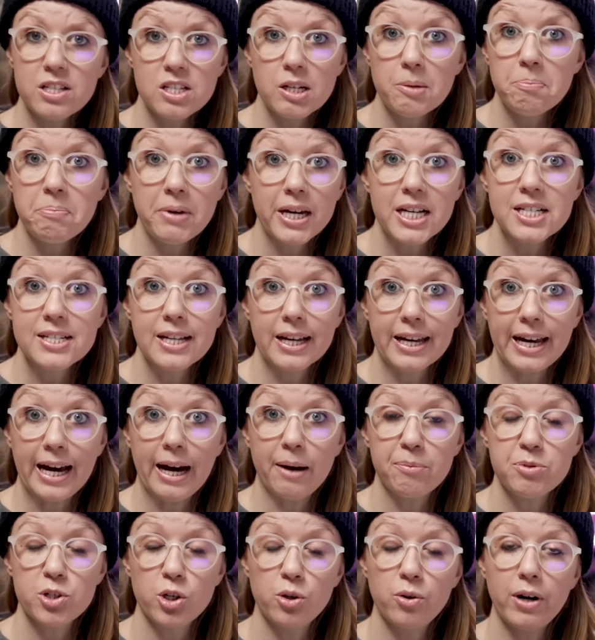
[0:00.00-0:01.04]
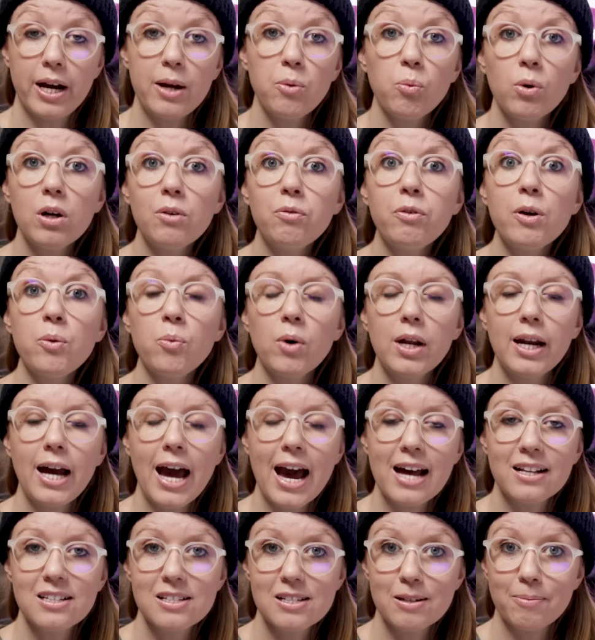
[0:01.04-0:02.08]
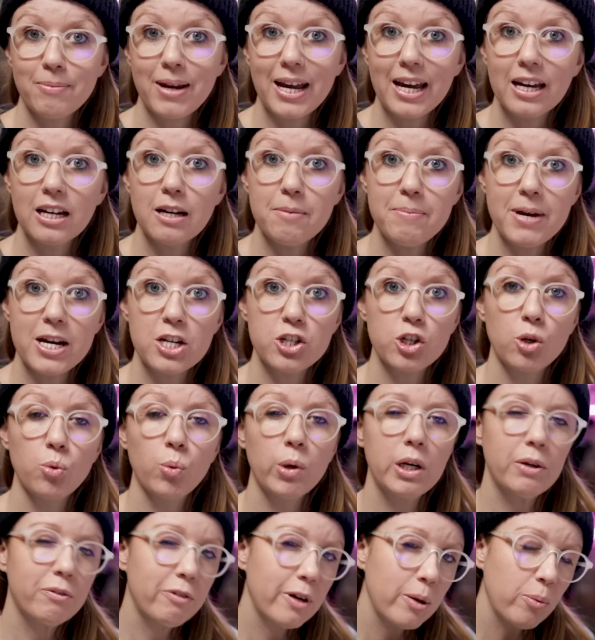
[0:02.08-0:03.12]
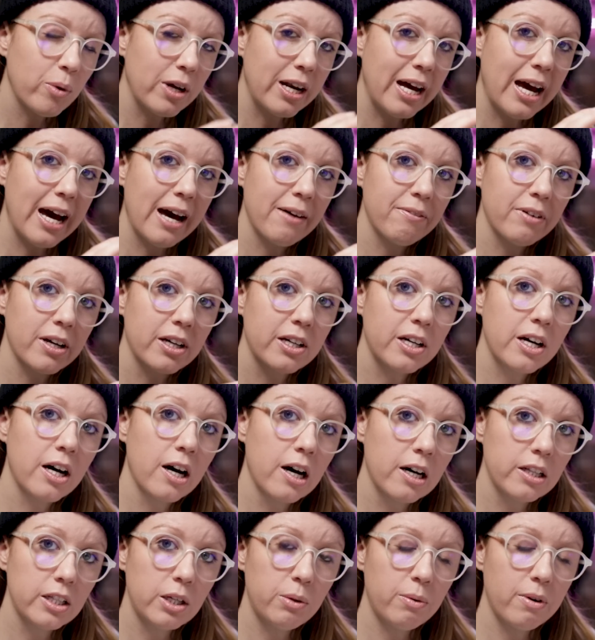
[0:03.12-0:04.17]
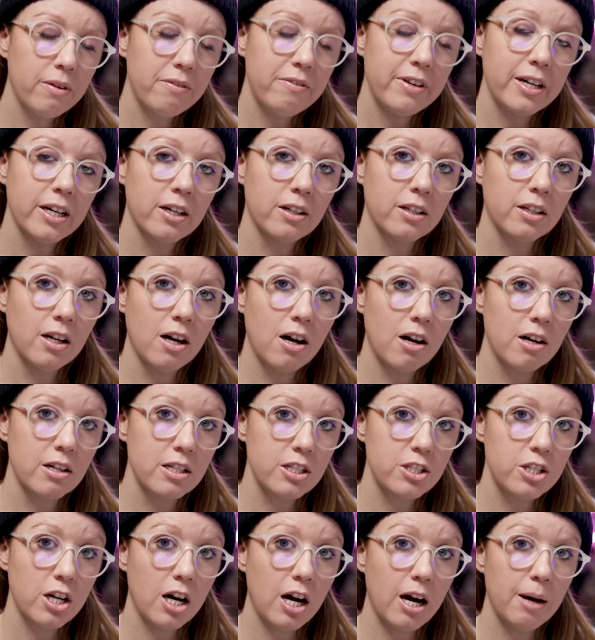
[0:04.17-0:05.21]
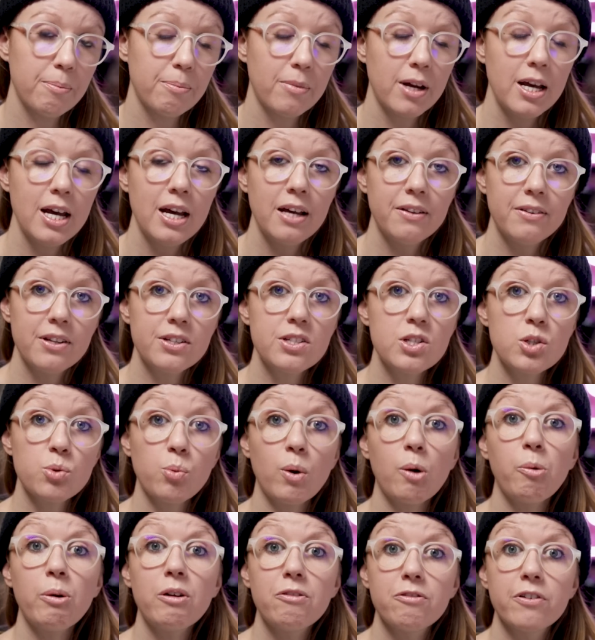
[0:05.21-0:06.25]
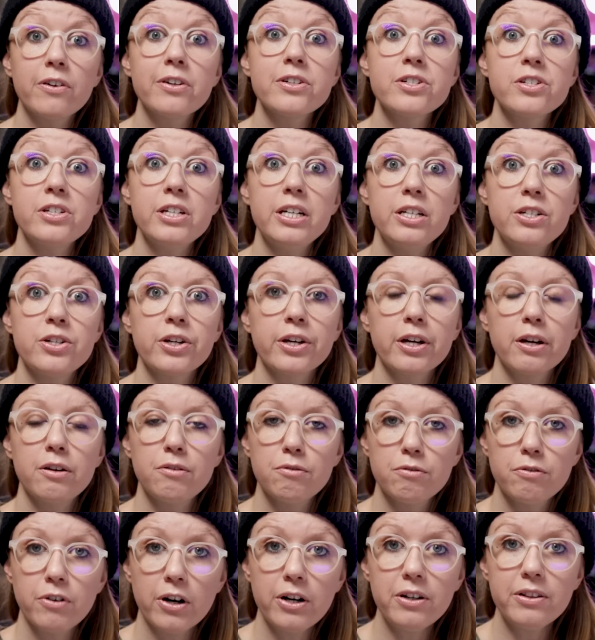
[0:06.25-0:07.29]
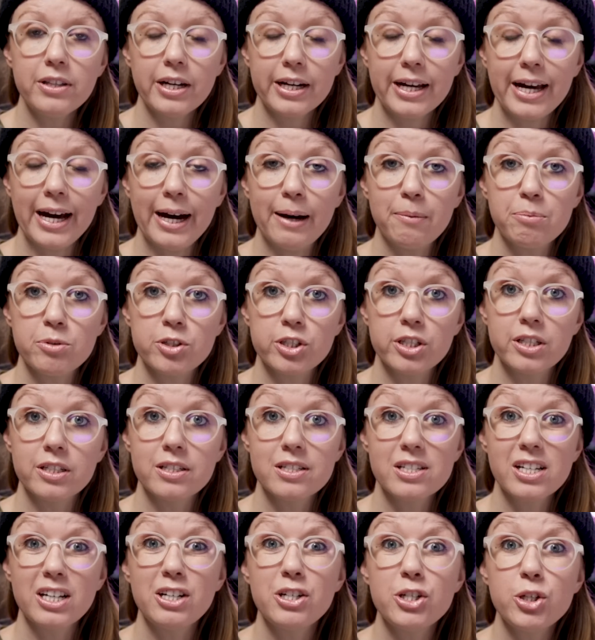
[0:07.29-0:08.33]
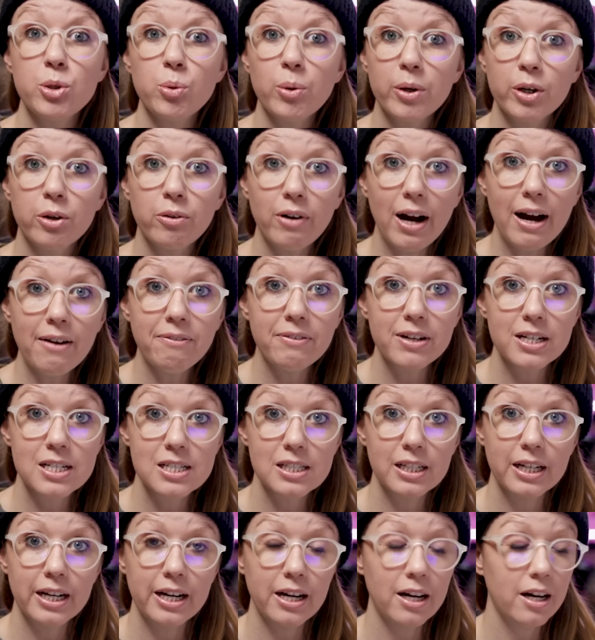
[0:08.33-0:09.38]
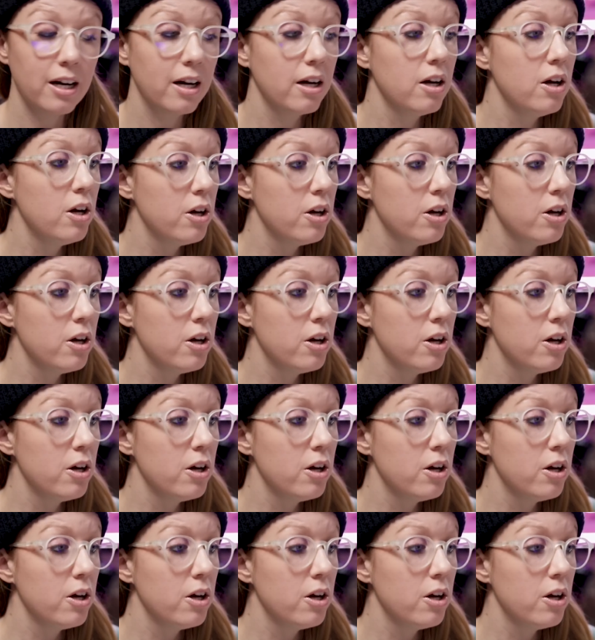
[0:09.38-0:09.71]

it's a basic caption, right? What if we want to add some animation? What if we want to have a color reveal on top? This is where we first need to convert the captions into a graphics layer.